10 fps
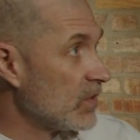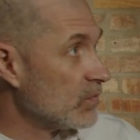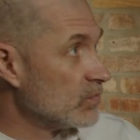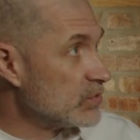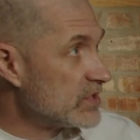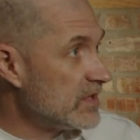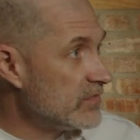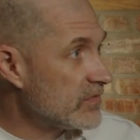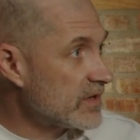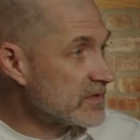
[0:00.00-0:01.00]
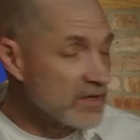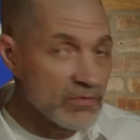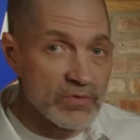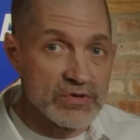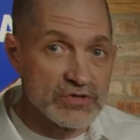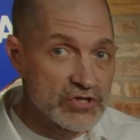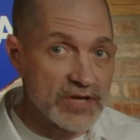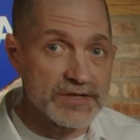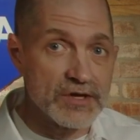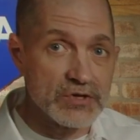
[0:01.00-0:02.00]
routine things that would
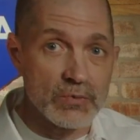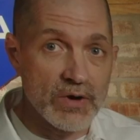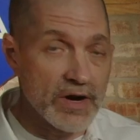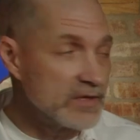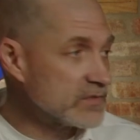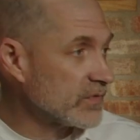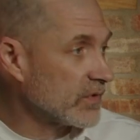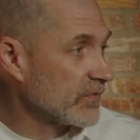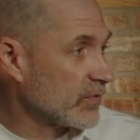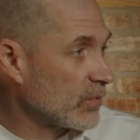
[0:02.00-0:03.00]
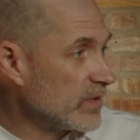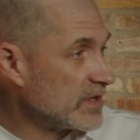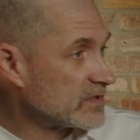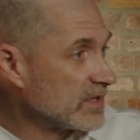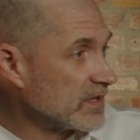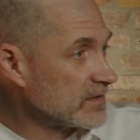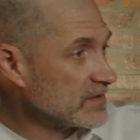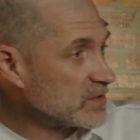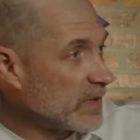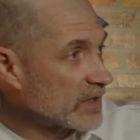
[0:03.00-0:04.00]
shut down your warehouse for weeks to get
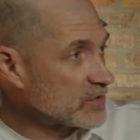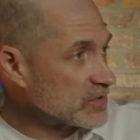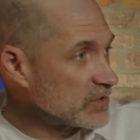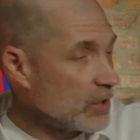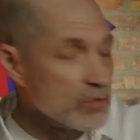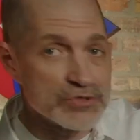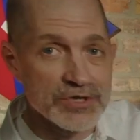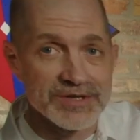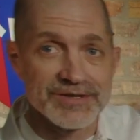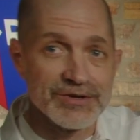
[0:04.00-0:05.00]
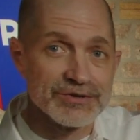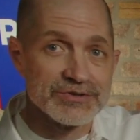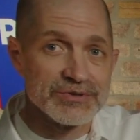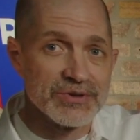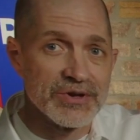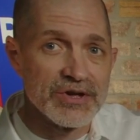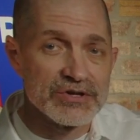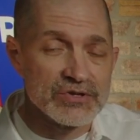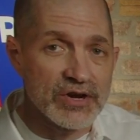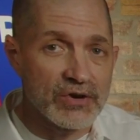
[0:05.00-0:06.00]
inspectors and OSHA in here to
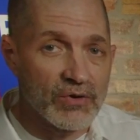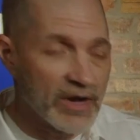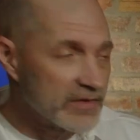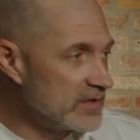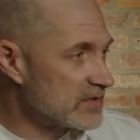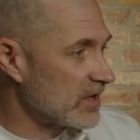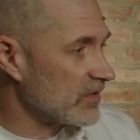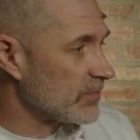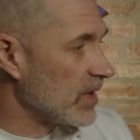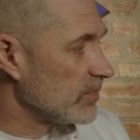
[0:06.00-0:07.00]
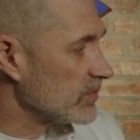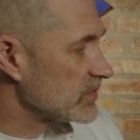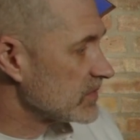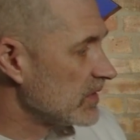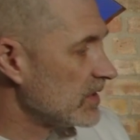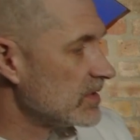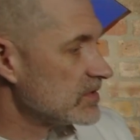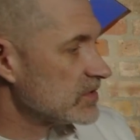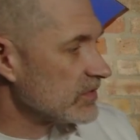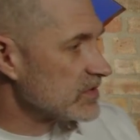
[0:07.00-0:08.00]
try to correct these kind of problems.
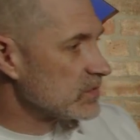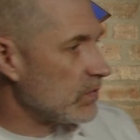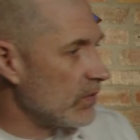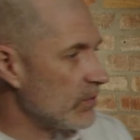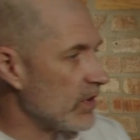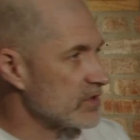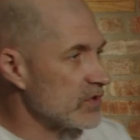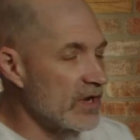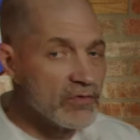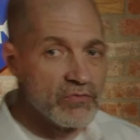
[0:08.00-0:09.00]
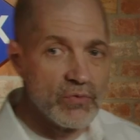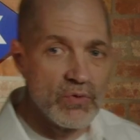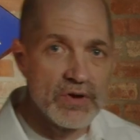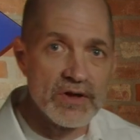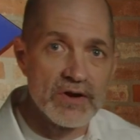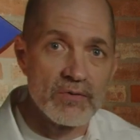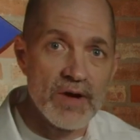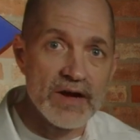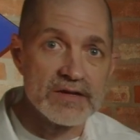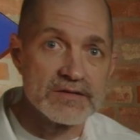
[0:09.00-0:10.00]
So this is what we want to try to avoid in our
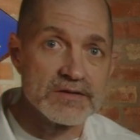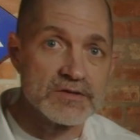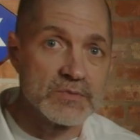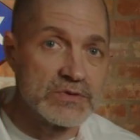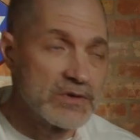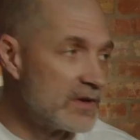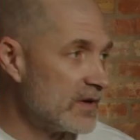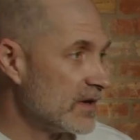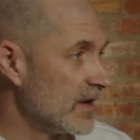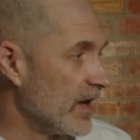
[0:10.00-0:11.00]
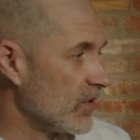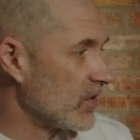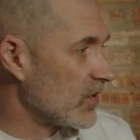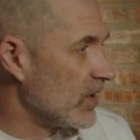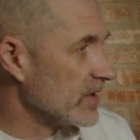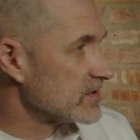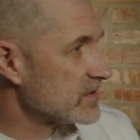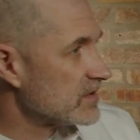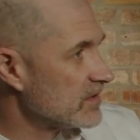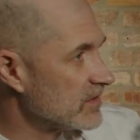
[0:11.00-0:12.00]
racking systems at all
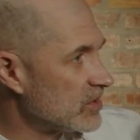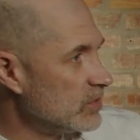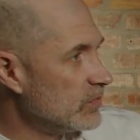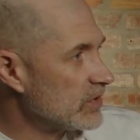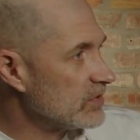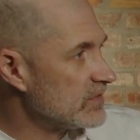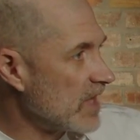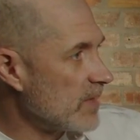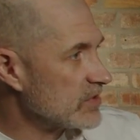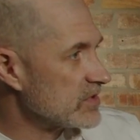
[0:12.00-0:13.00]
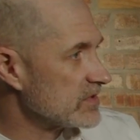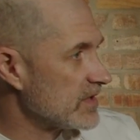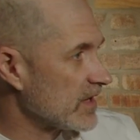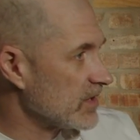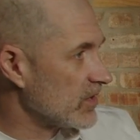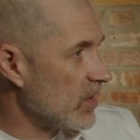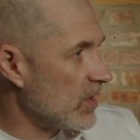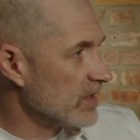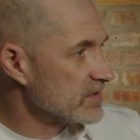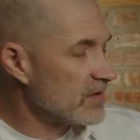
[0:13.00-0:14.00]
costs, the cumulative damages that can
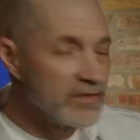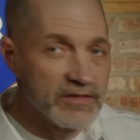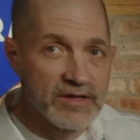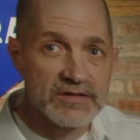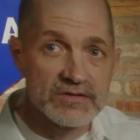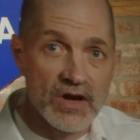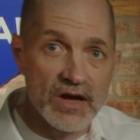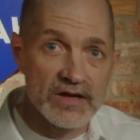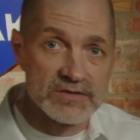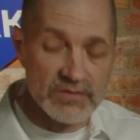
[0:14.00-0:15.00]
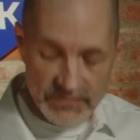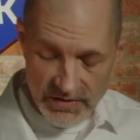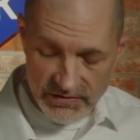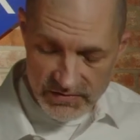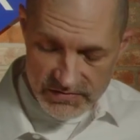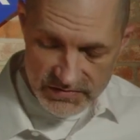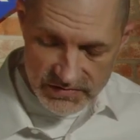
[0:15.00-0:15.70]
cause these kinds of failures.